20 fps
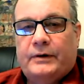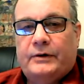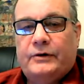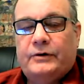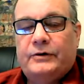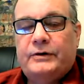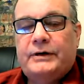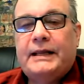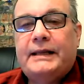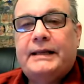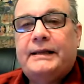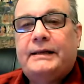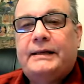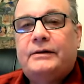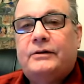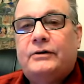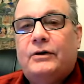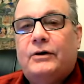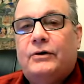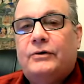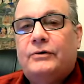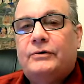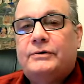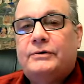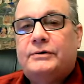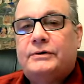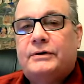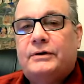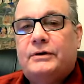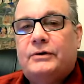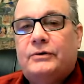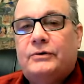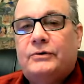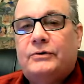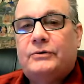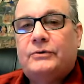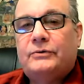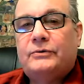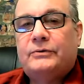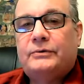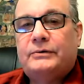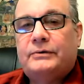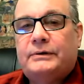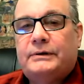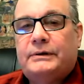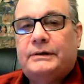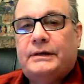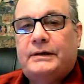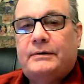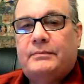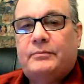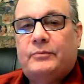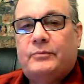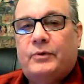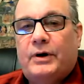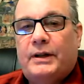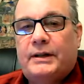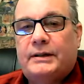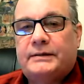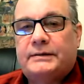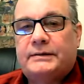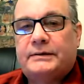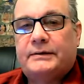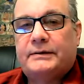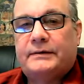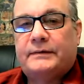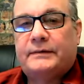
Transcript: You're taking long, slow, deep breaths.